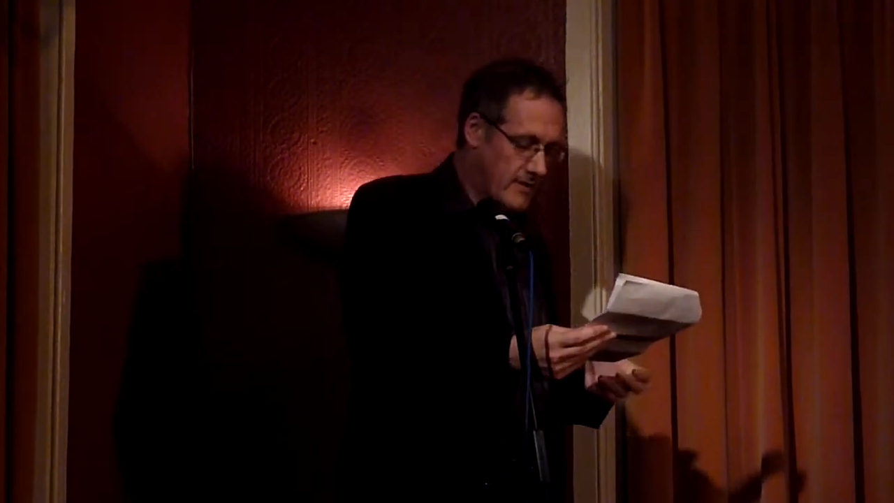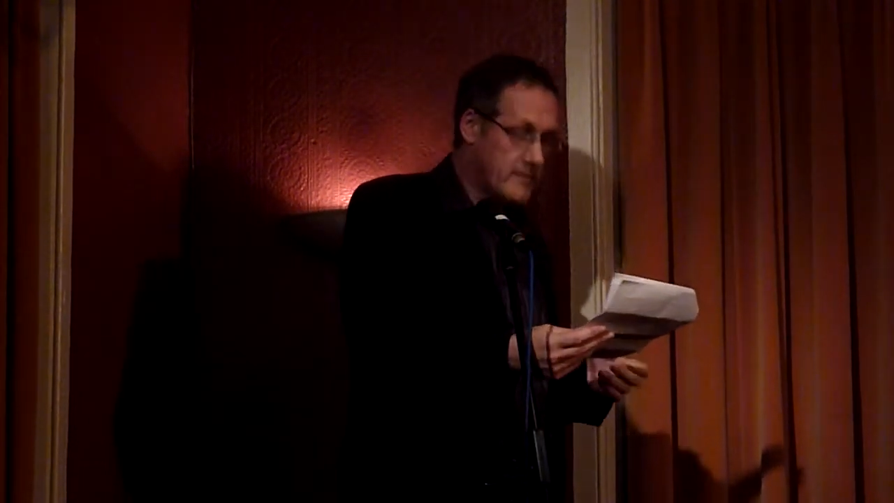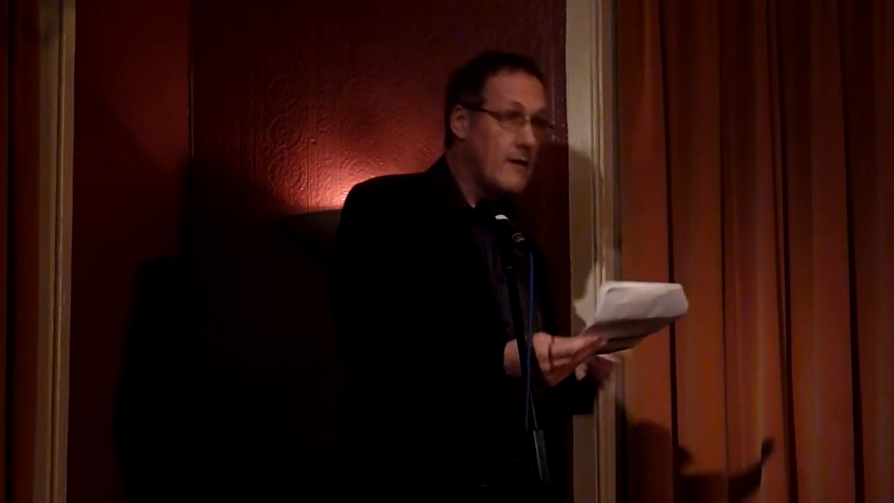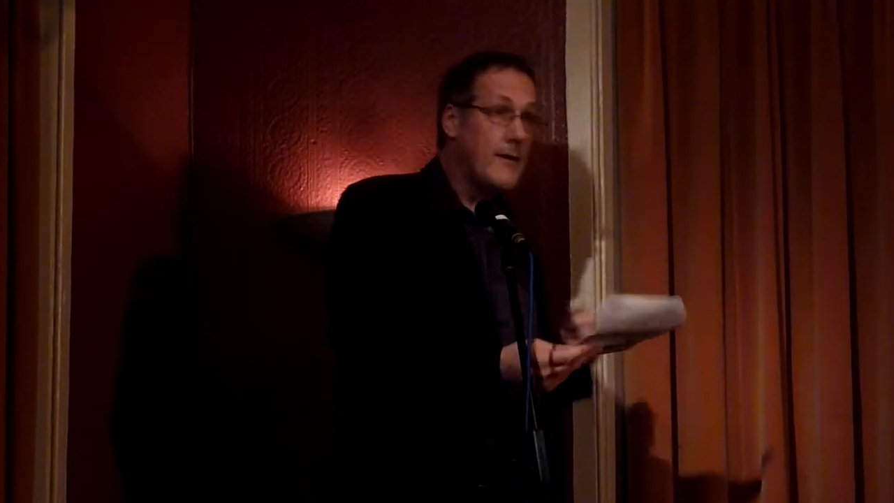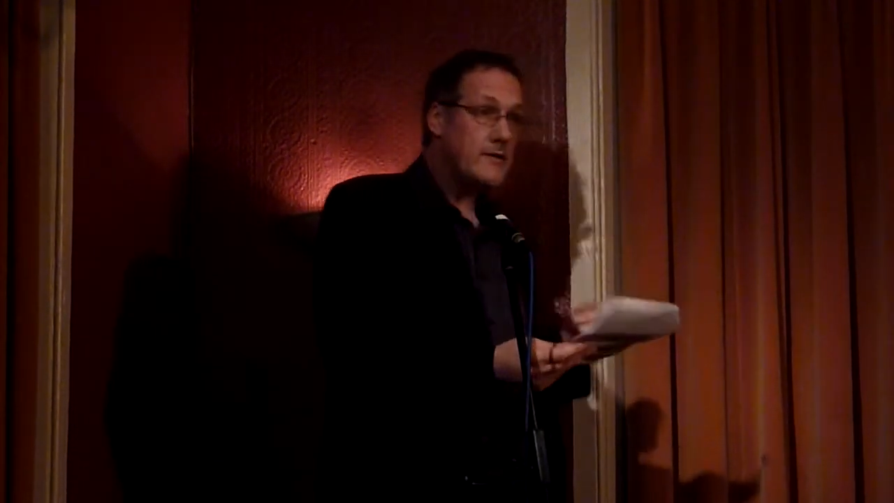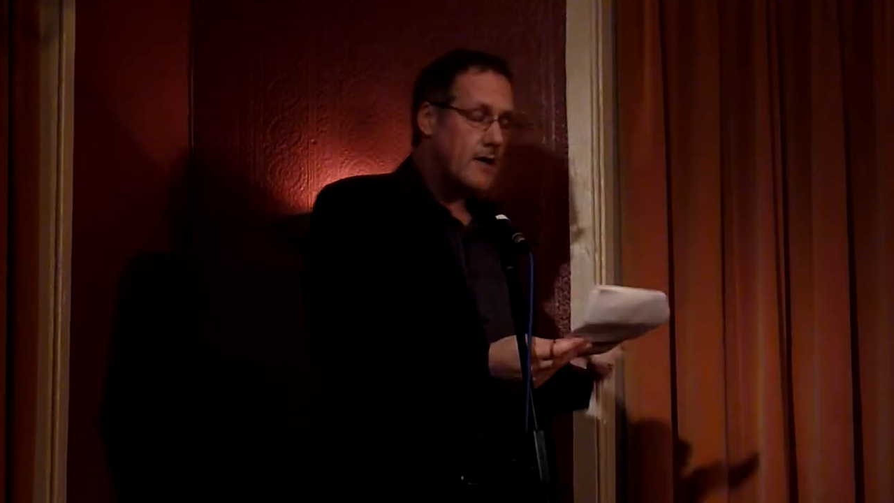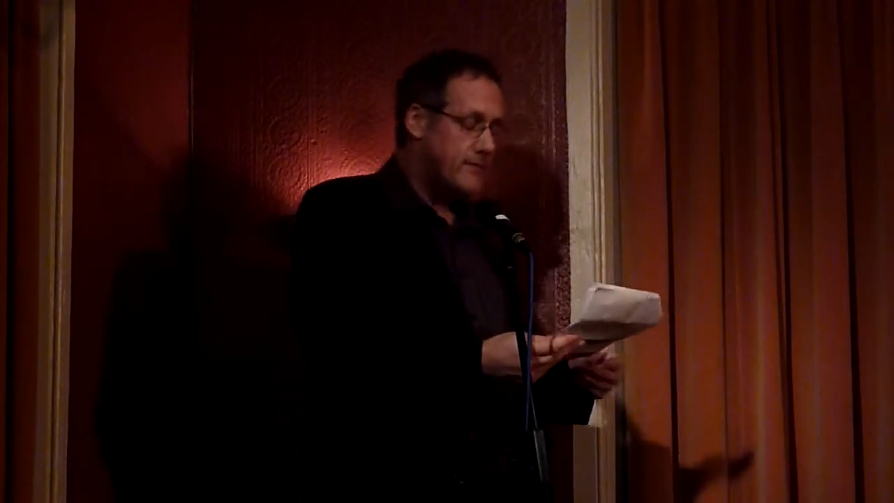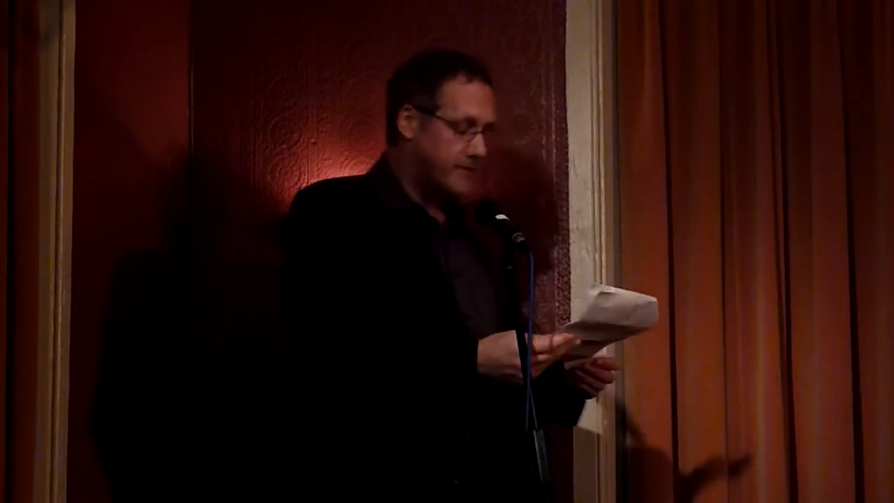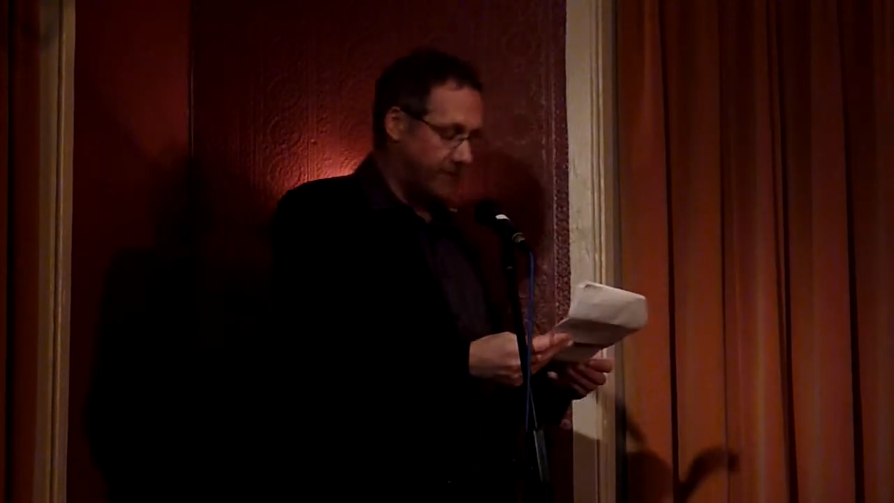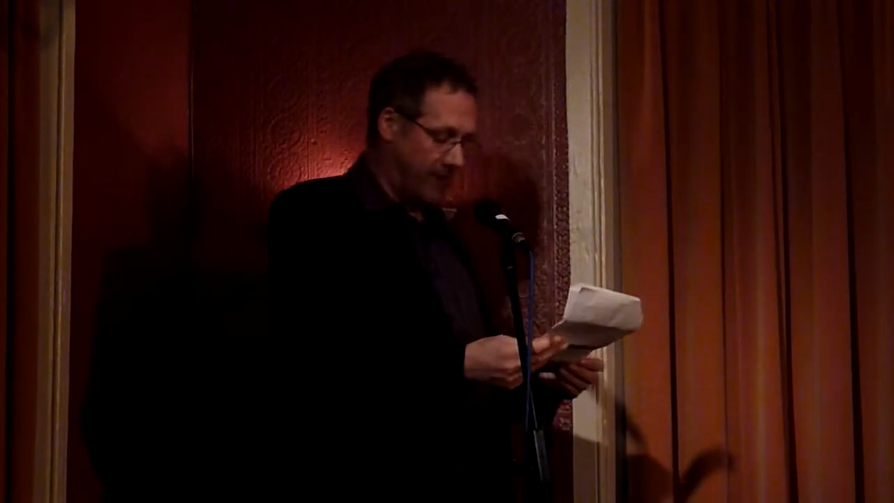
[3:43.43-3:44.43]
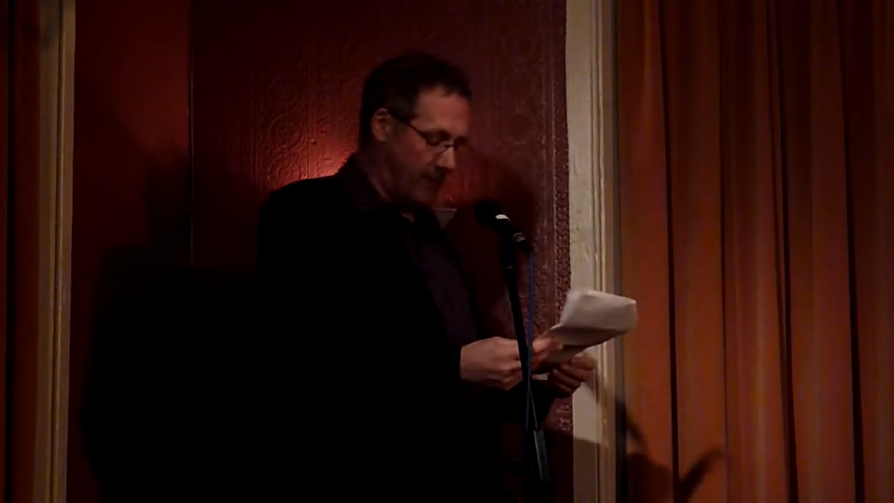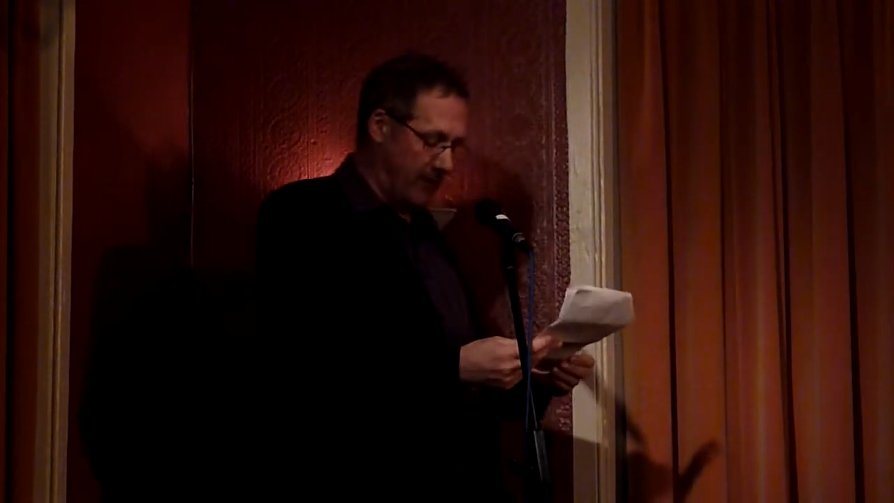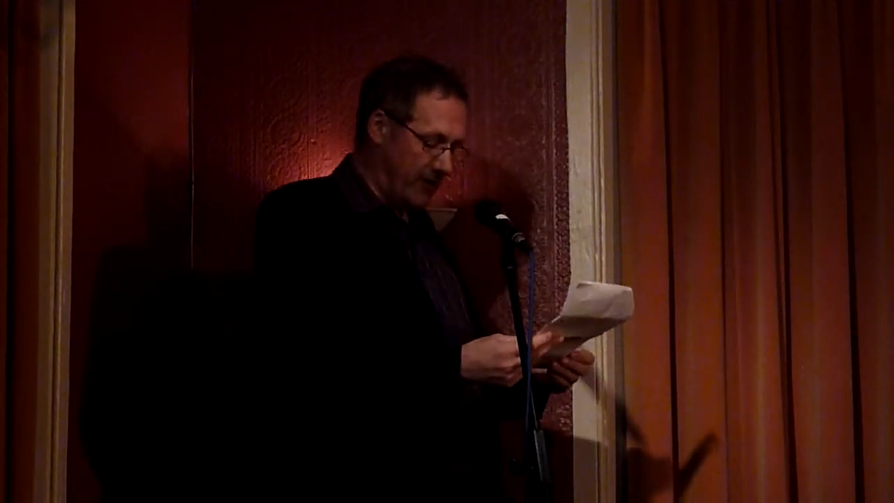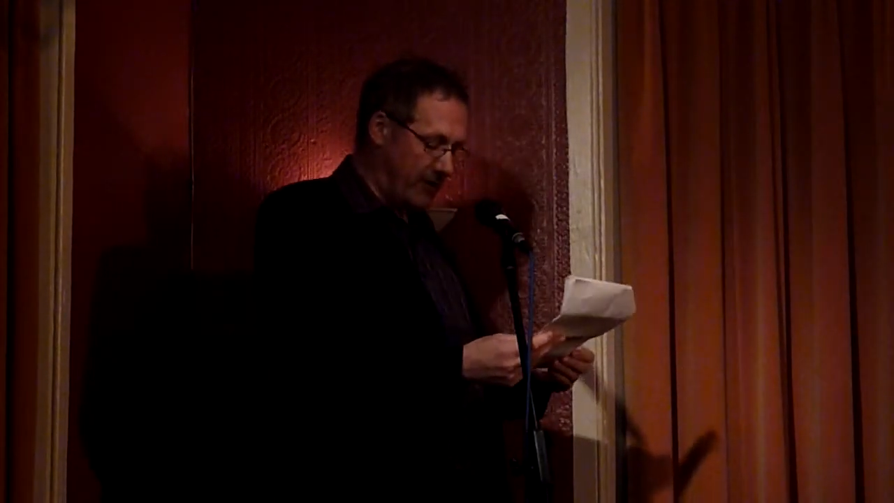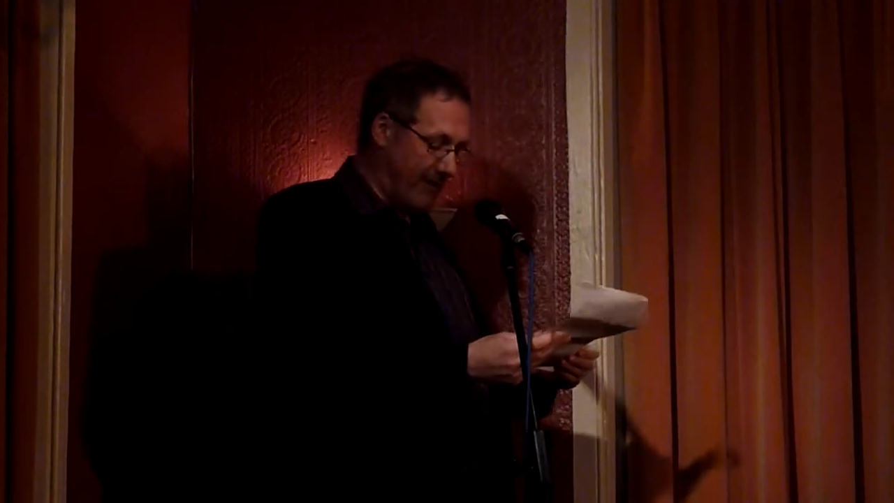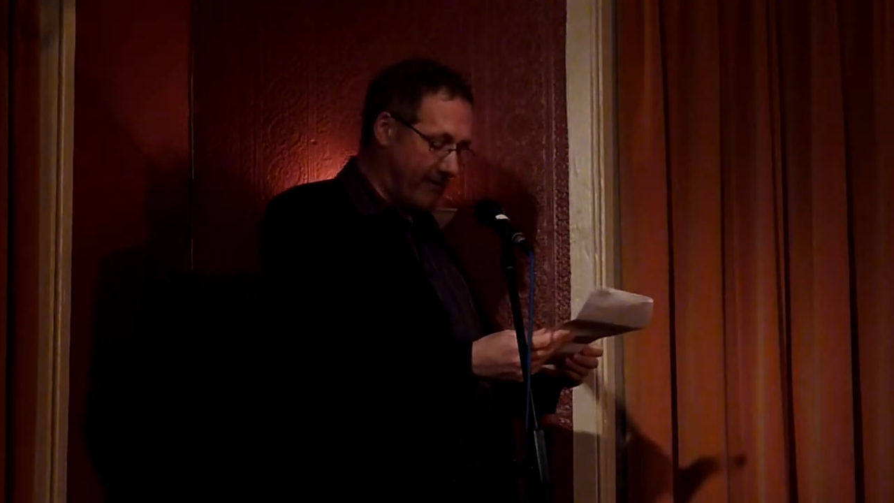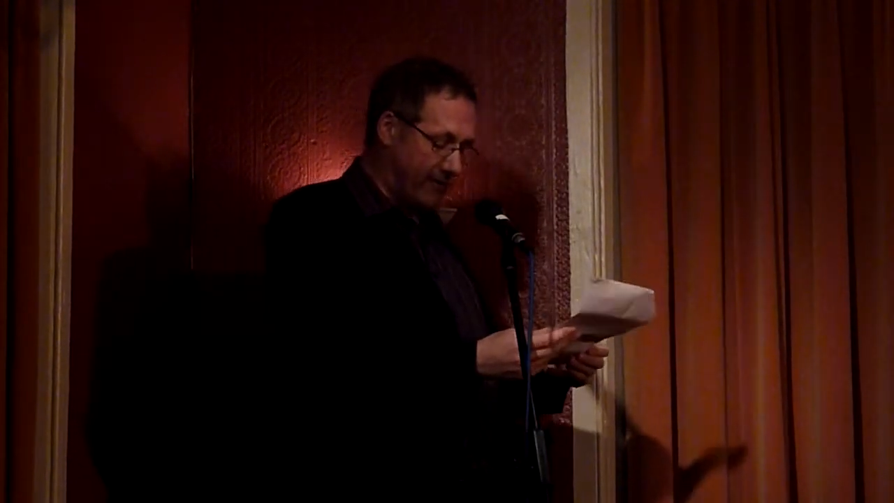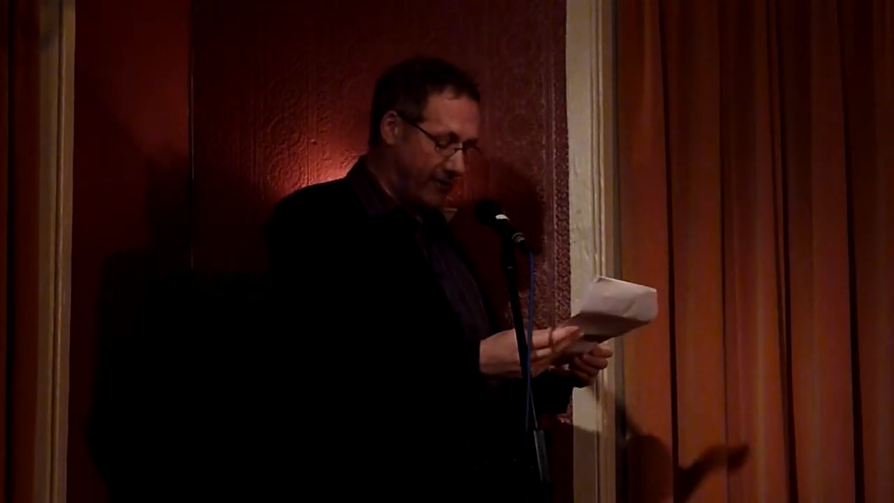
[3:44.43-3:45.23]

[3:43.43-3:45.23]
So I went over to the nearby charity